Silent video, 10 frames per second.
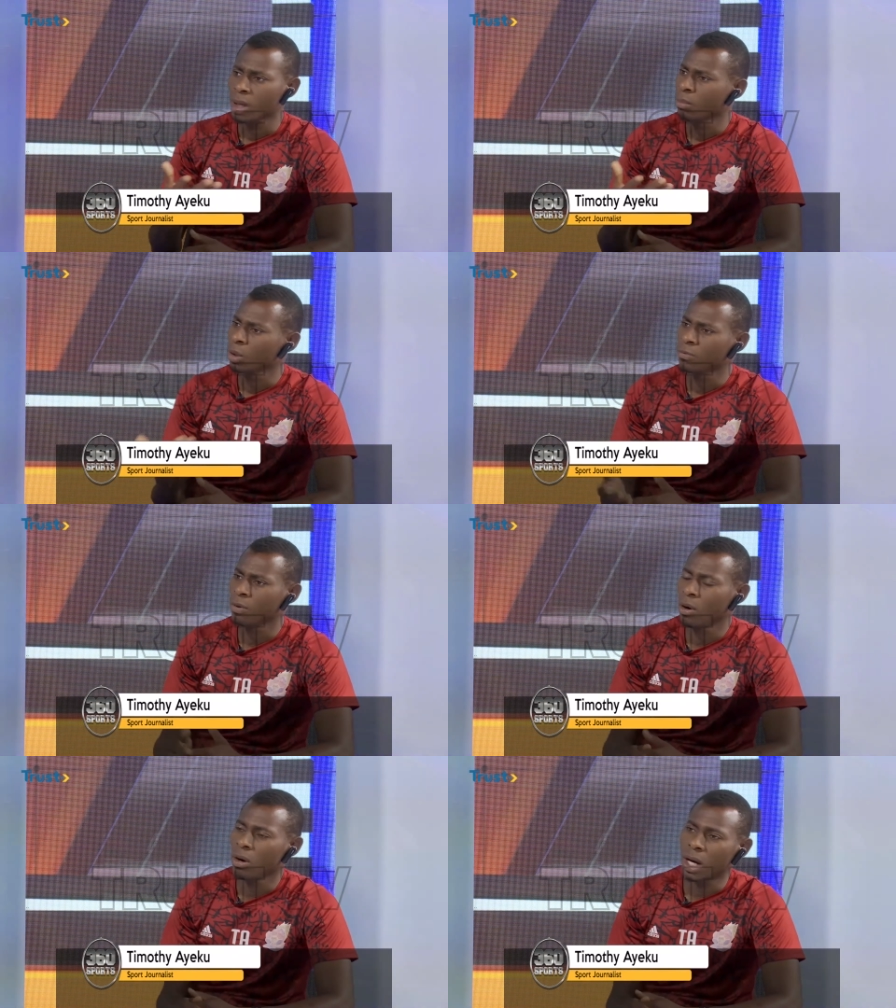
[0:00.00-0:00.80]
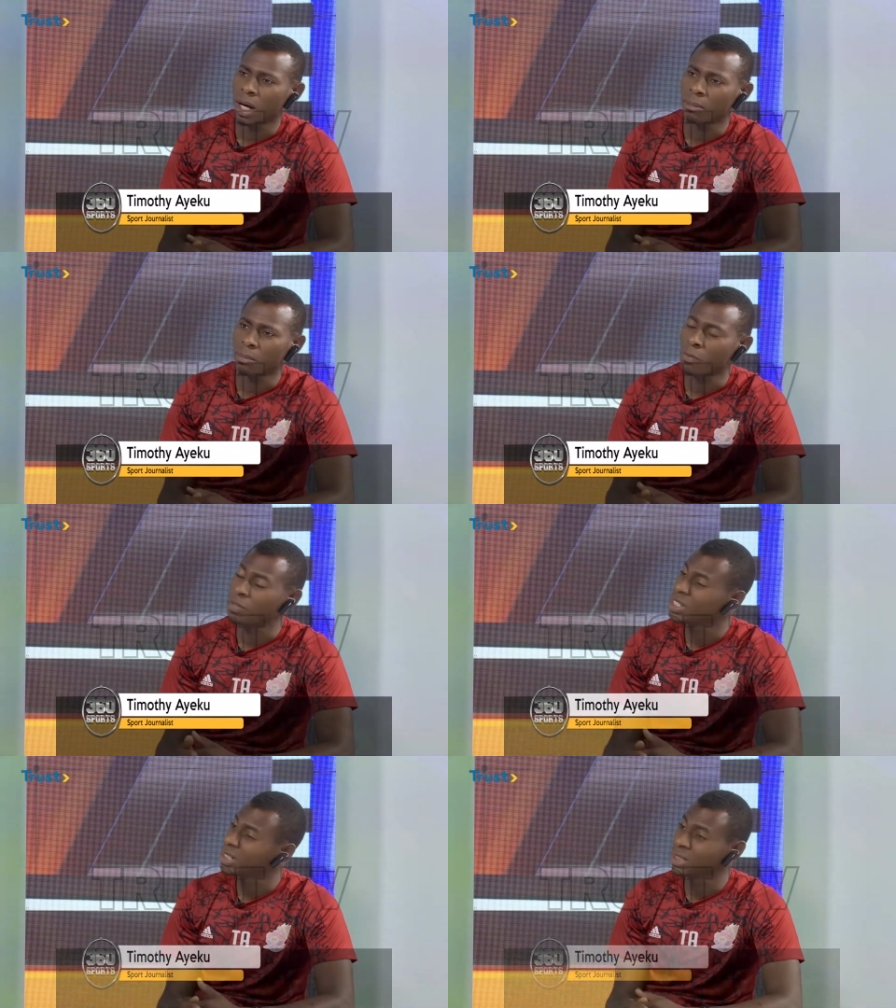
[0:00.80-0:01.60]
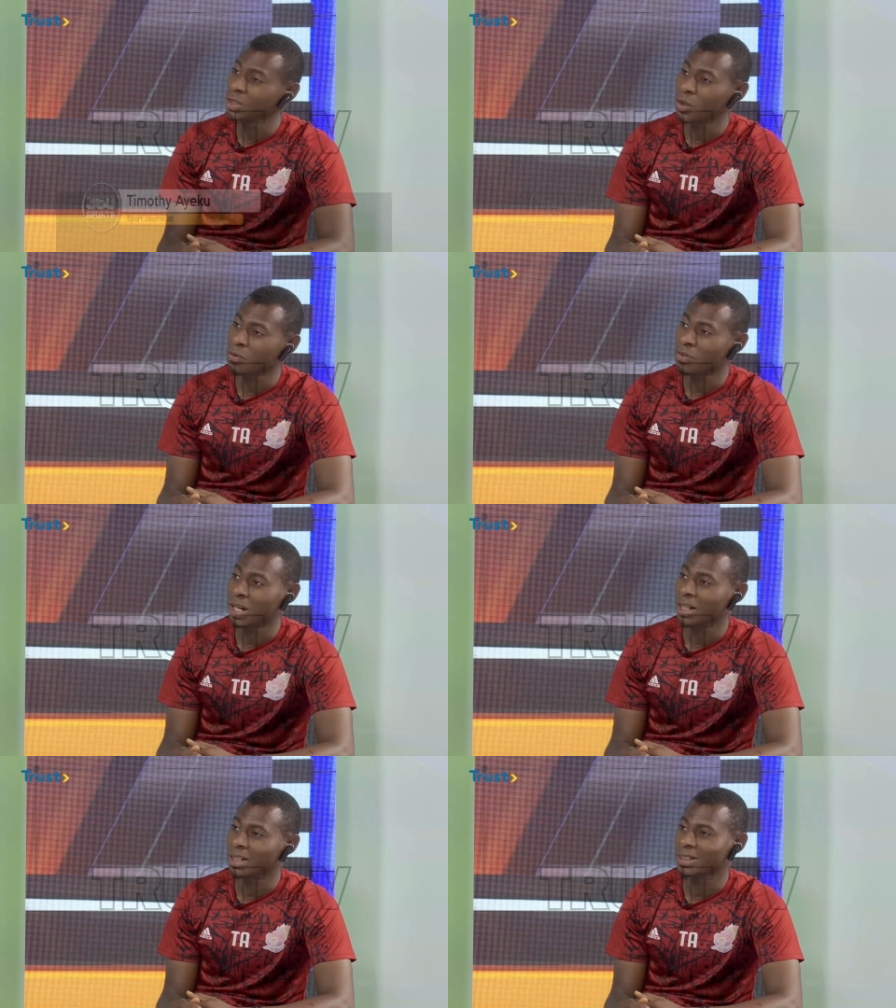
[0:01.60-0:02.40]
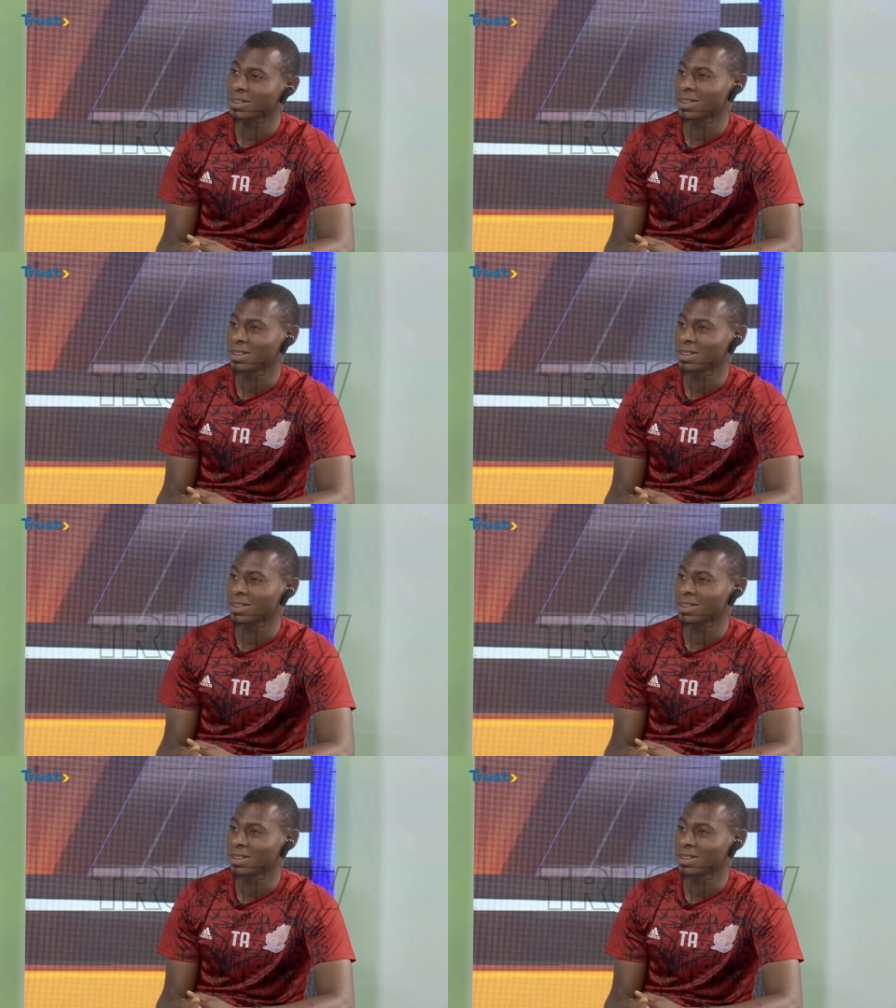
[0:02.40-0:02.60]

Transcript: But for um, officiating of uh,